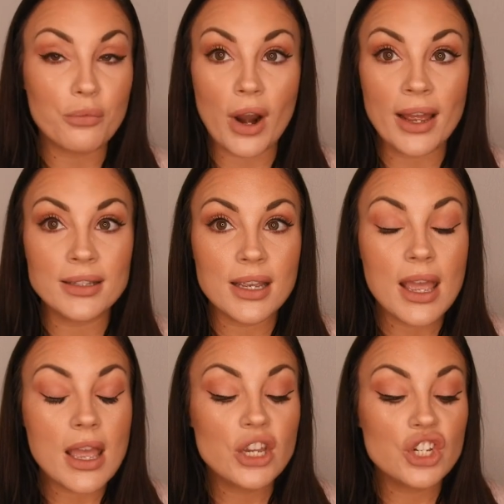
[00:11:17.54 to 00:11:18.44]
brand.
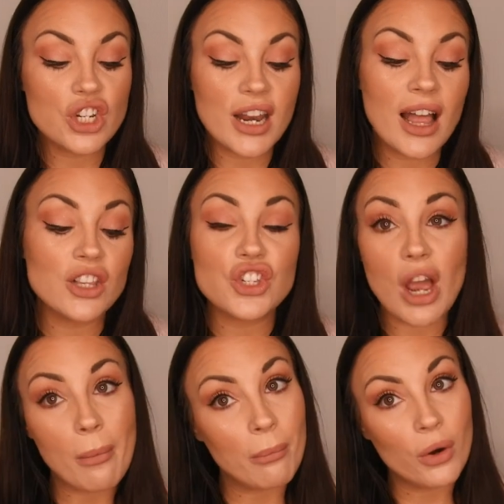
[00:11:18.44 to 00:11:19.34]
Chanel
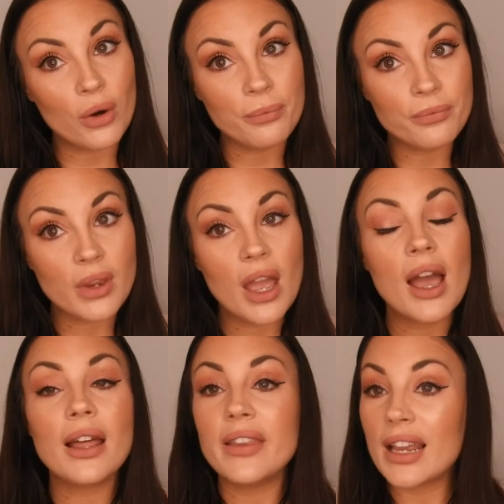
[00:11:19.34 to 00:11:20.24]
Jumbo,
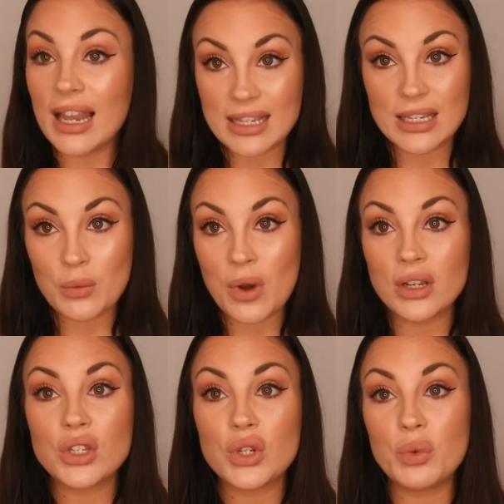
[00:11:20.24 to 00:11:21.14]
the classic
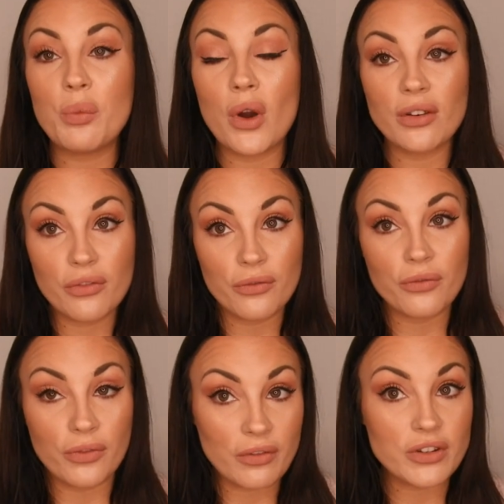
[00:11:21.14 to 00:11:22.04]
one,
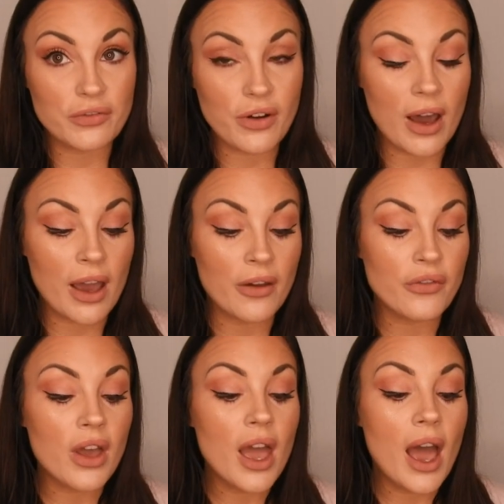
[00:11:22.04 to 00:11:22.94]
2.55,